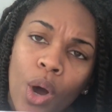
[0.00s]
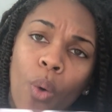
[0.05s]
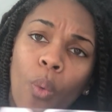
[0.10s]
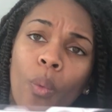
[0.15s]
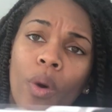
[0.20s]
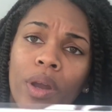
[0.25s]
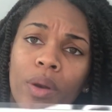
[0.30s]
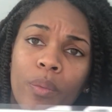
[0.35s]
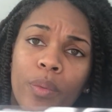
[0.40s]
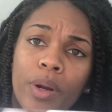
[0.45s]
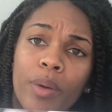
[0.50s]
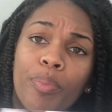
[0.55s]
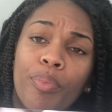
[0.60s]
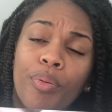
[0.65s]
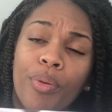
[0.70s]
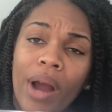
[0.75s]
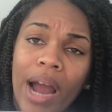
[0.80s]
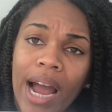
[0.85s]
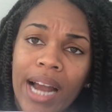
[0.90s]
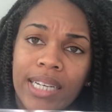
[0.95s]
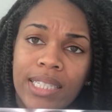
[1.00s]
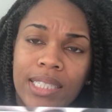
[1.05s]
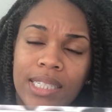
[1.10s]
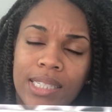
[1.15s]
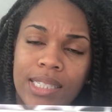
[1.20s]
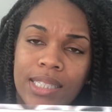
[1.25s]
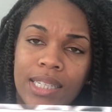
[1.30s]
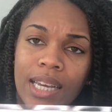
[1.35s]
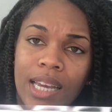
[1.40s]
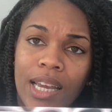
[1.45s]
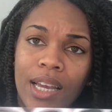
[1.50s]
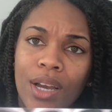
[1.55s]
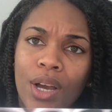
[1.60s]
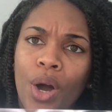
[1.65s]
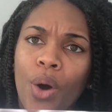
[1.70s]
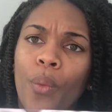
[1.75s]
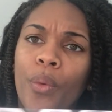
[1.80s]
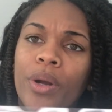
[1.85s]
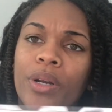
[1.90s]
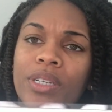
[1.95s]
When we're practicing,
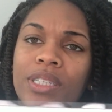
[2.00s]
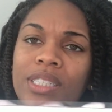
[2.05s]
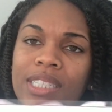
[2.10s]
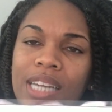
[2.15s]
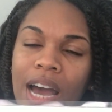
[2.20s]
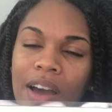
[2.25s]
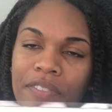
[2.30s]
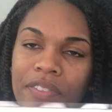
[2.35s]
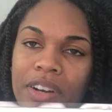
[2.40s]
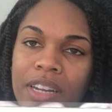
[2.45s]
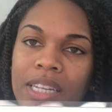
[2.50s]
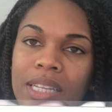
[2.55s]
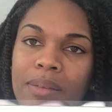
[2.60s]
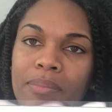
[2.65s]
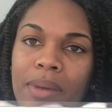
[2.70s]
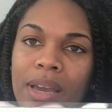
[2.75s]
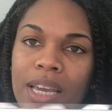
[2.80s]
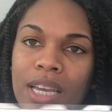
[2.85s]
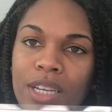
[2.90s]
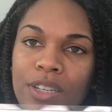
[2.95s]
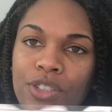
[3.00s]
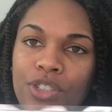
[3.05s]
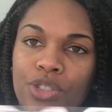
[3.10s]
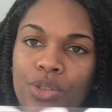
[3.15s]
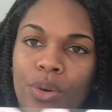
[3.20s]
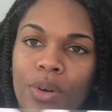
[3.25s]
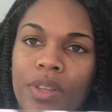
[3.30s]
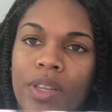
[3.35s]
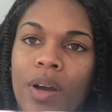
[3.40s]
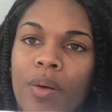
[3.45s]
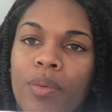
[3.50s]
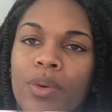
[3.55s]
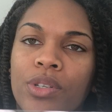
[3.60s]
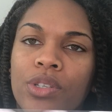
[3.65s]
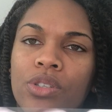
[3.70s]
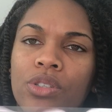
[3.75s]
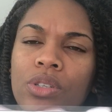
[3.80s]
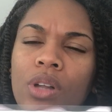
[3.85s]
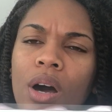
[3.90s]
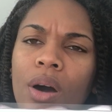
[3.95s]
we're definitely making sure that we're
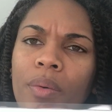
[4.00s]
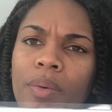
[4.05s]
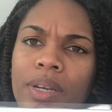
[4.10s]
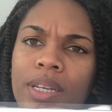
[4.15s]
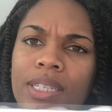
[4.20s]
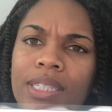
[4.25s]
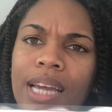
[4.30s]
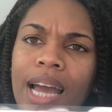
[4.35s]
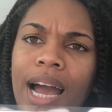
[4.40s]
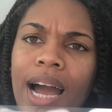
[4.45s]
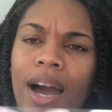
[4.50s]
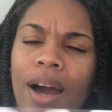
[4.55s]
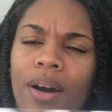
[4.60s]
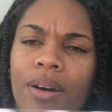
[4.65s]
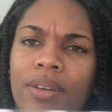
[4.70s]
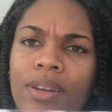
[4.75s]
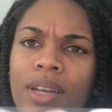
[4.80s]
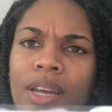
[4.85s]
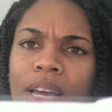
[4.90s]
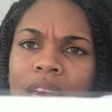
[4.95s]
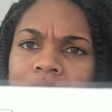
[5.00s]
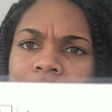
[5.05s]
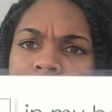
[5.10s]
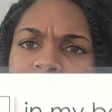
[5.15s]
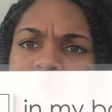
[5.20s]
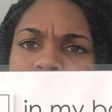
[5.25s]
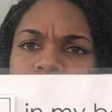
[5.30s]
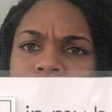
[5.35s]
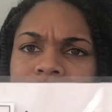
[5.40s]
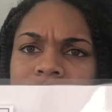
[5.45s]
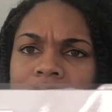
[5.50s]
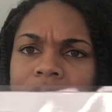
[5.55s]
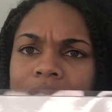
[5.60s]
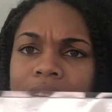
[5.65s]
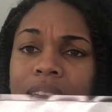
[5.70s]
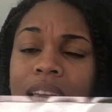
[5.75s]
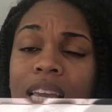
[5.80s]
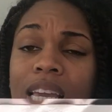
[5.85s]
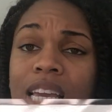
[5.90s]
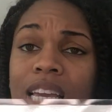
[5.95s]
slowing down and we're
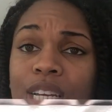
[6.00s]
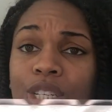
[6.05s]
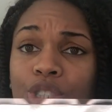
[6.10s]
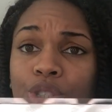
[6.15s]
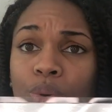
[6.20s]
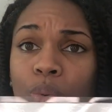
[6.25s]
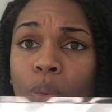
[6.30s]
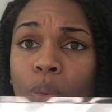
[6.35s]
saying each